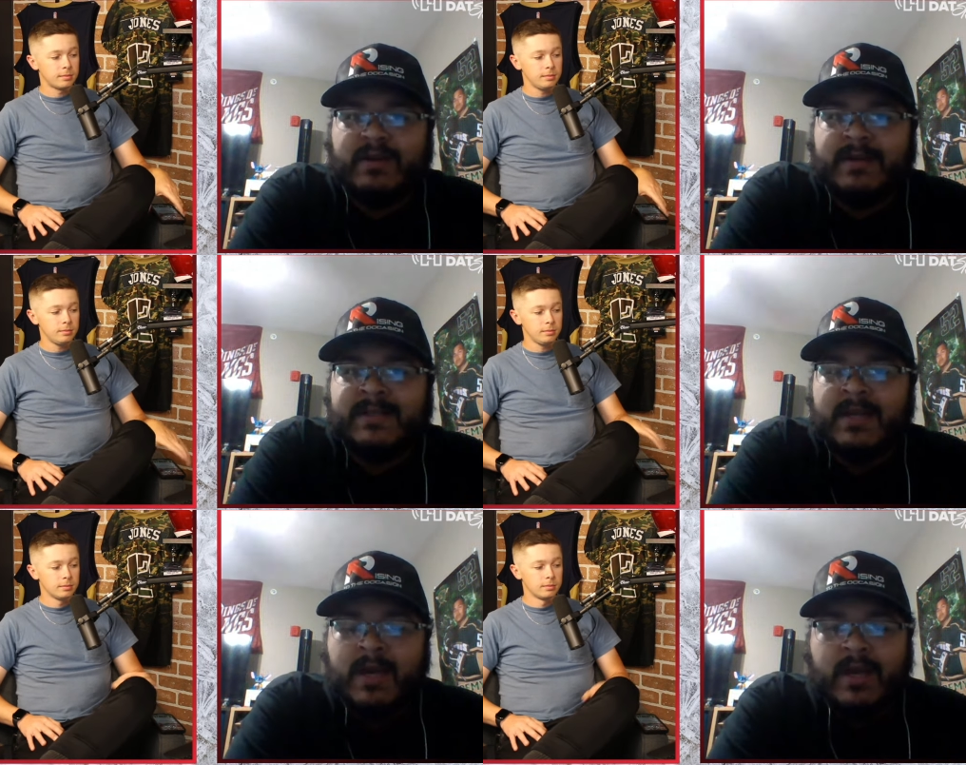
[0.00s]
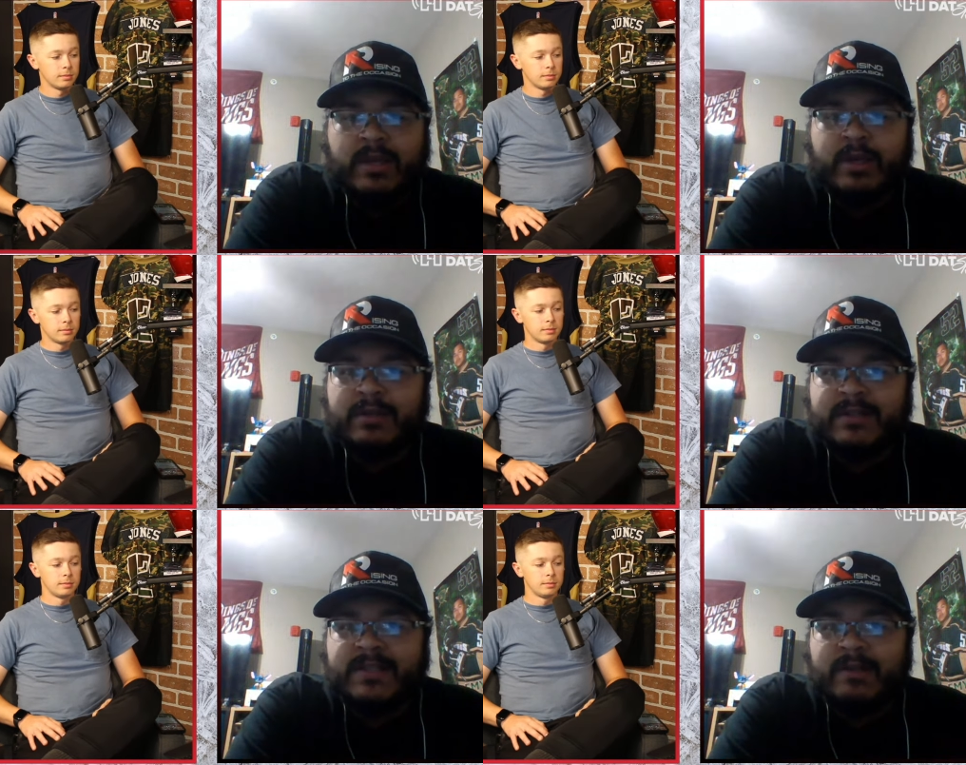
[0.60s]
Speaker 1: because you
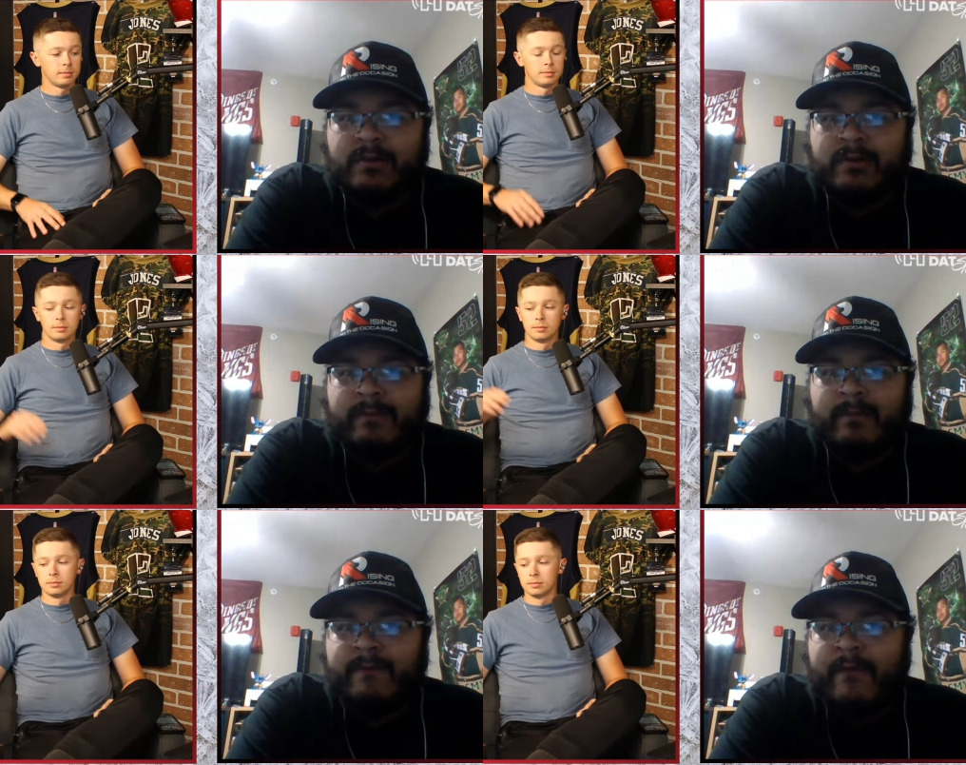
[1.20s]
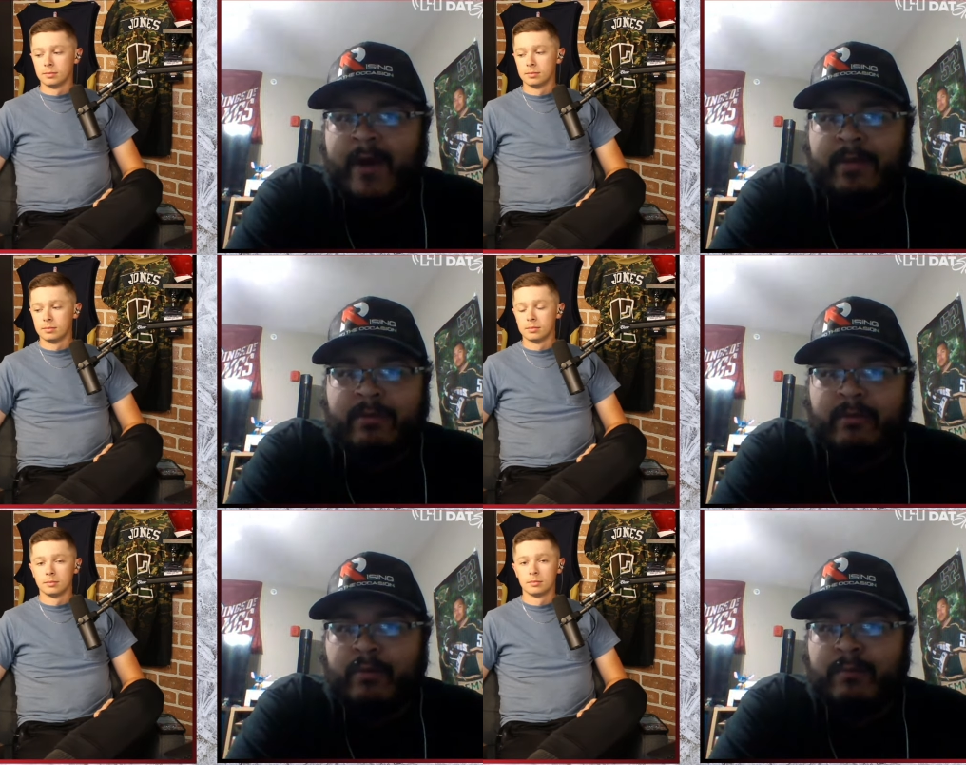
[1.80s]
can still fight
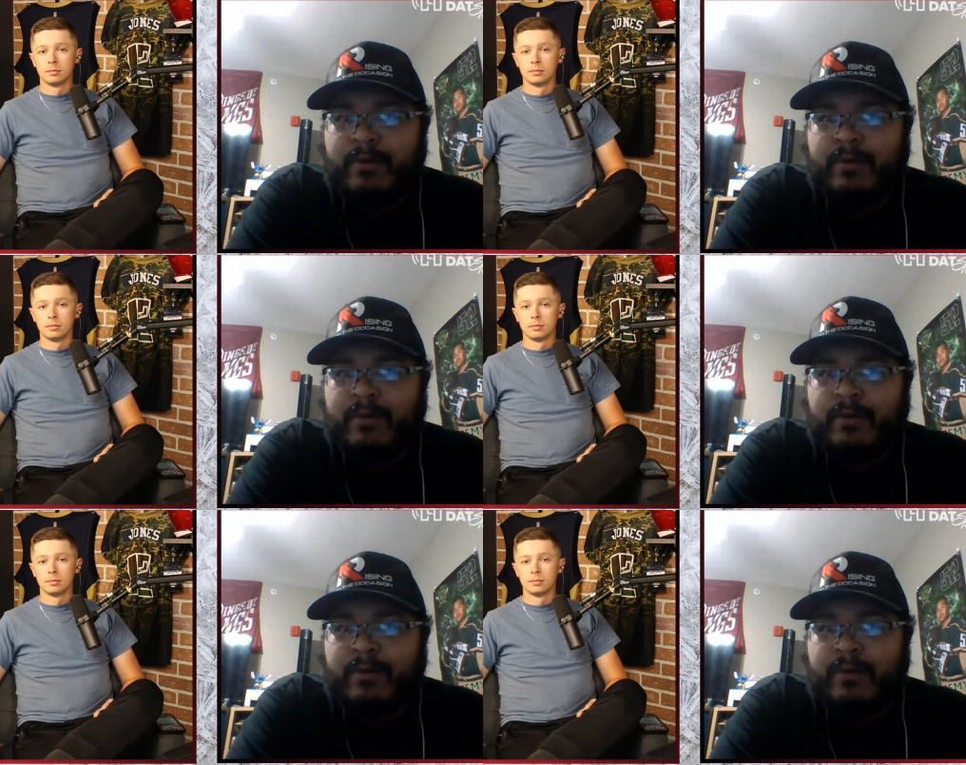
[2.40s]
through